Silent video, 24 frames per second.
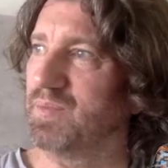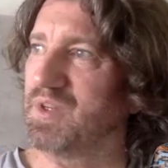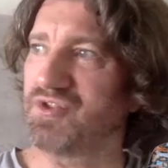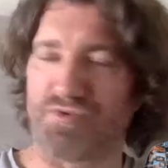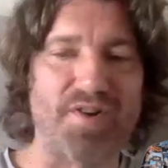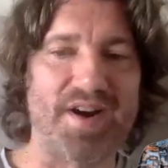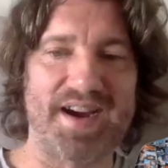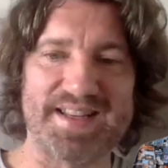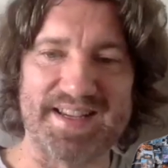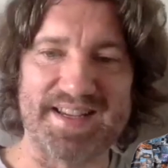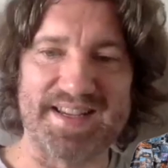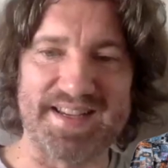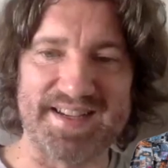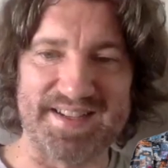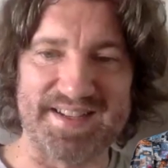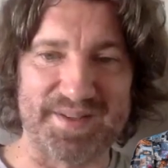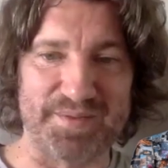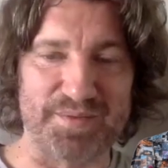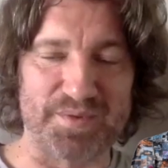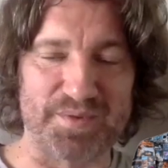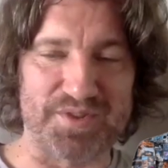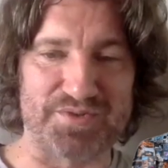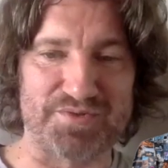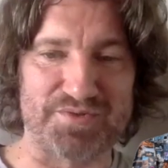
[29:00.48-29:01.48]
we
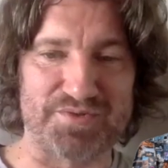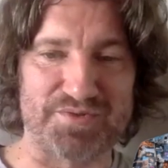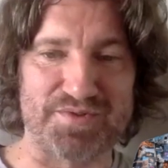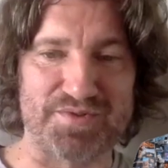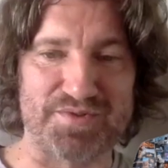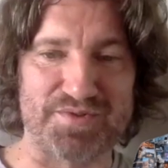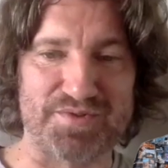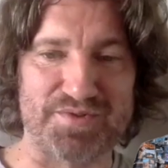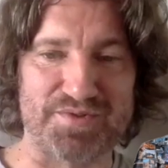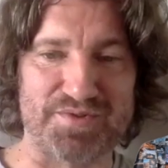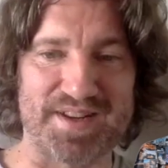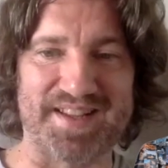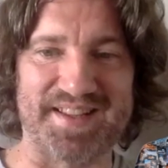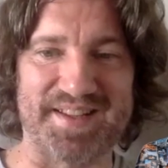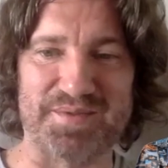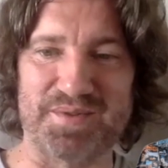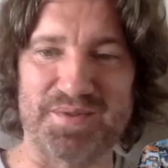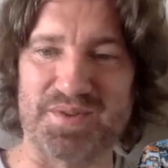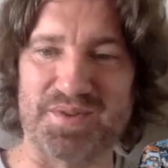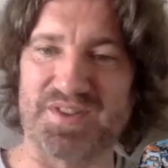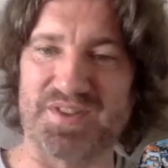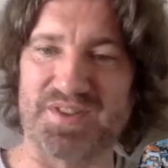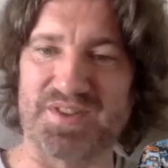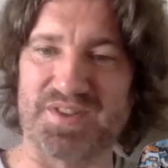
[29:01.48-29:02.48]
tried it, and it
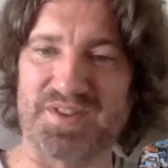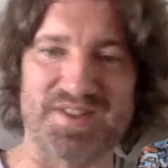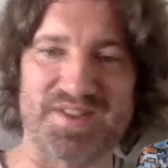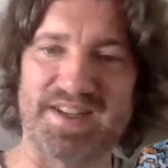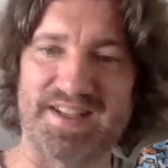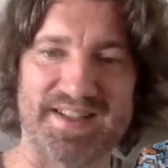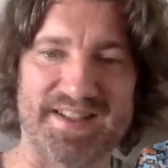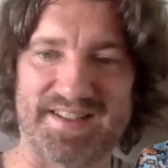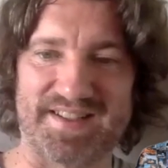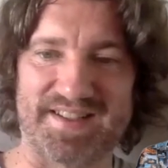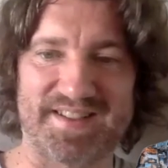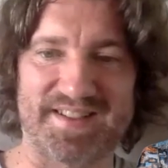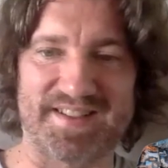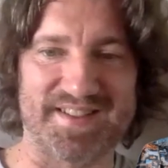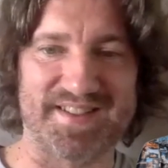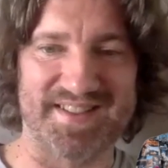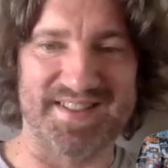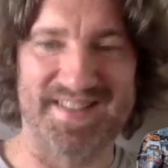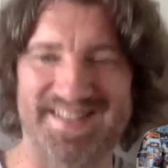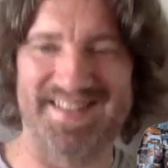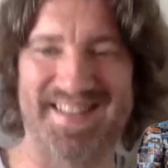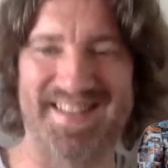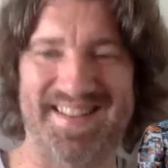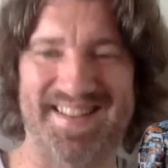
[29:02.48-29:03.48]
wasn't a
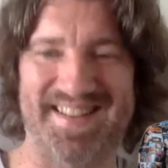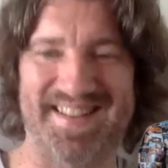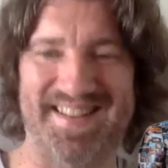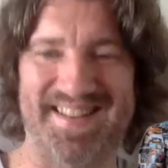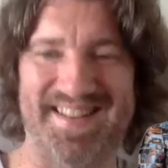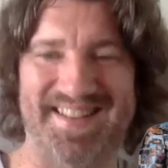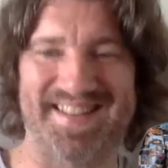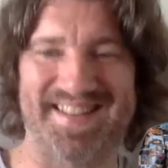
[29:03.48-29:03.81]
great gig.